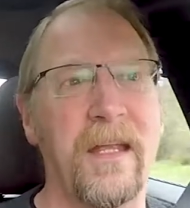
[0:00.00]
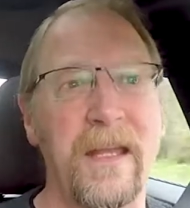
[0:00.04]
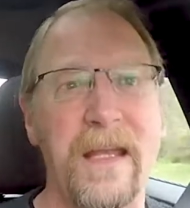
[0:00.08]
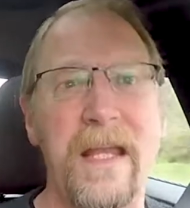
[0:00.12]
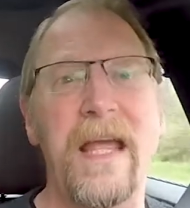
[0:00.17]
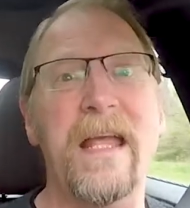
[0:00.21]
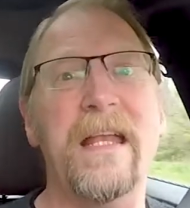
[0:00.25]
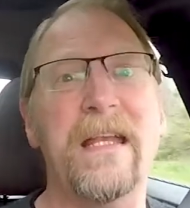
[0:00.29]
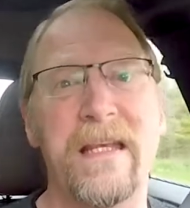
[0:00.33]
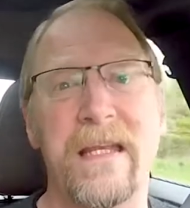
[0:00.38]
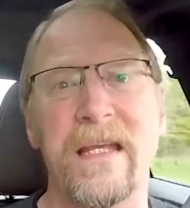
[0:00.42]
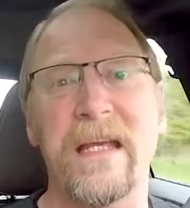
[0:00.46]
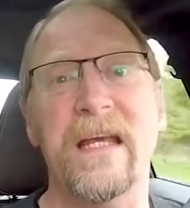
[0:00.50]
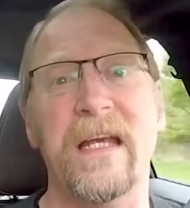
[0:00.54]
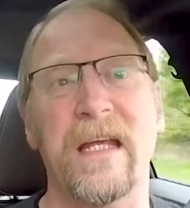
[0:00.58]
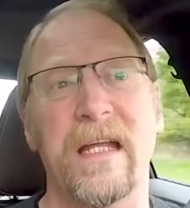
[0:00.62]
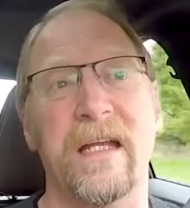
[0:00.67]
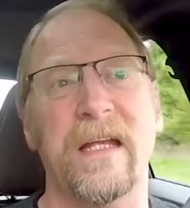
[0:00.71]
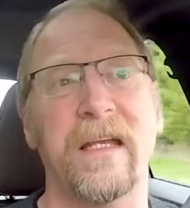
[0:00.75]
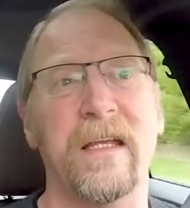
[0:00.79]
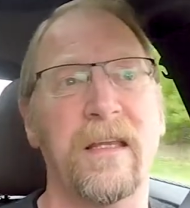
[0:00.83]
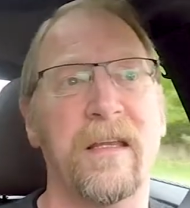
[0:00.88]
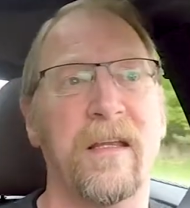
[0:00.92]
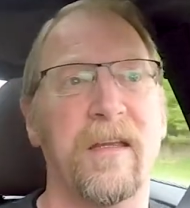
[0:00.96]
and they
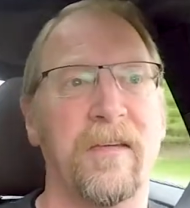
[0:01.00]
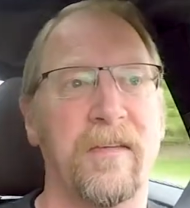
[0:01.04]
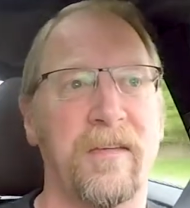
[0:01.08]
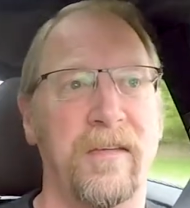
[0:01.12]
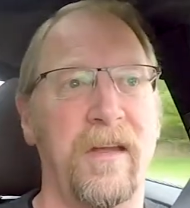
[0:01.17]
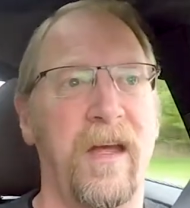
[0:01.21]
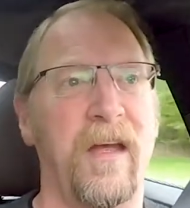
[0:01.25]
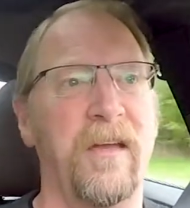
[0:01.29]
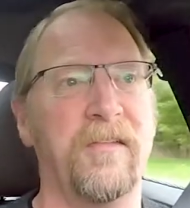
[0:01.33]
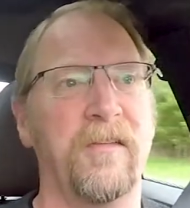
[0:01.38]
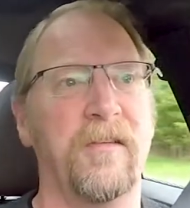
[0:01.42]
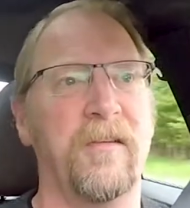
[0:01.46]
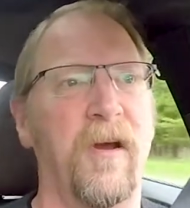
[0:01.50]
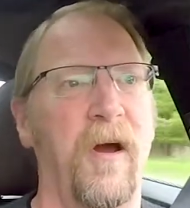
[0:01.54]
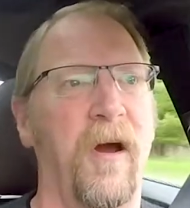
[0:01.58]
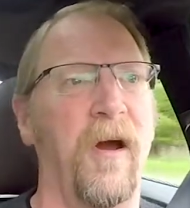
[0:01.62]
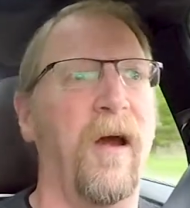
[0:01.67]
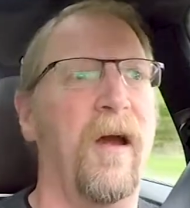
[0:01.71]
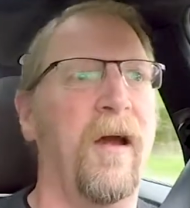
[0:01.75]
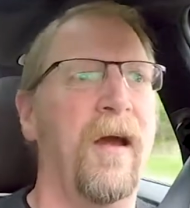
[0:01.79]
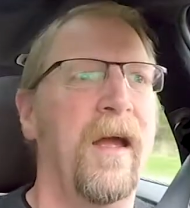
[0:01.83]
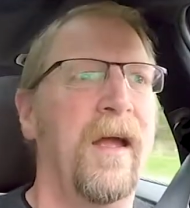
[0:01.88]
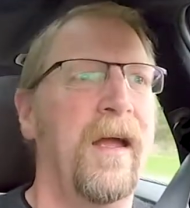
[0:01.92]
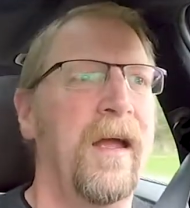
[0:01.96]
did in this test
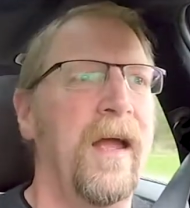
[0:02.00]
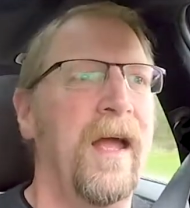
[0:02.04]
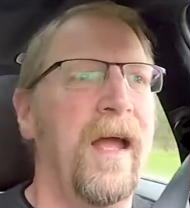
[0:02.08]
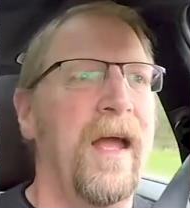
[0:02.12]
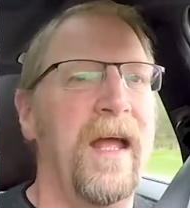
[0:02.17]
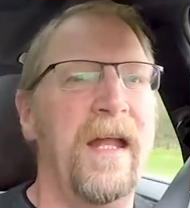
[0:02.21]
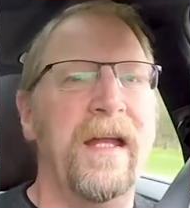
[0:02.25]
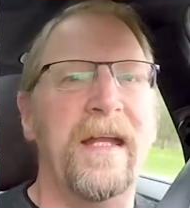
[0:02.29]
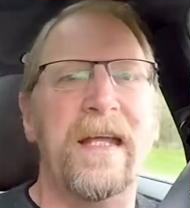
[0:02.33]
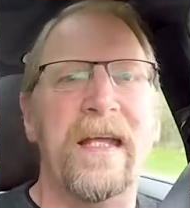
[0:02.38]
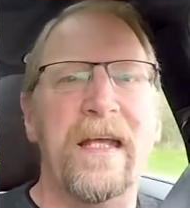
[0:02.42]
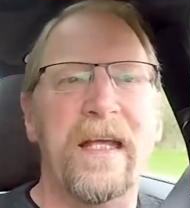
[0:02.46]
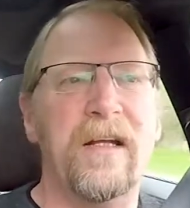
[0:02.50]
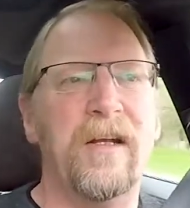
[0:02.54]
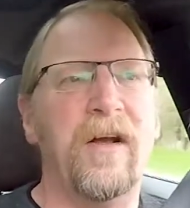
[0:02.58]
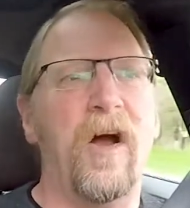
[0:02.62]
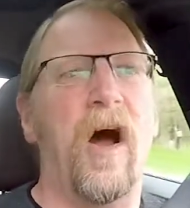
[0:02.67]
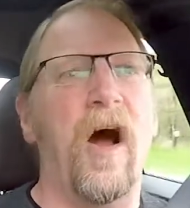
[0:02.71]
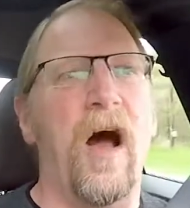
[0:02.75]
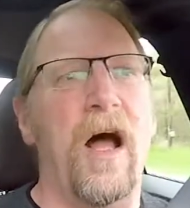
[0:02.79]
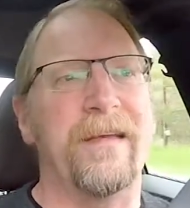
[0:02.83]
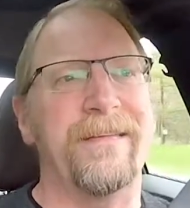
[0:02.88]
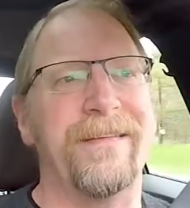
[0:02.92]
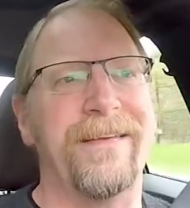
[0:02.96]
car, and it
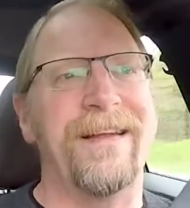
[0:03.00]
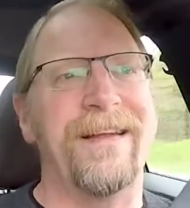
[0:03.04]
costs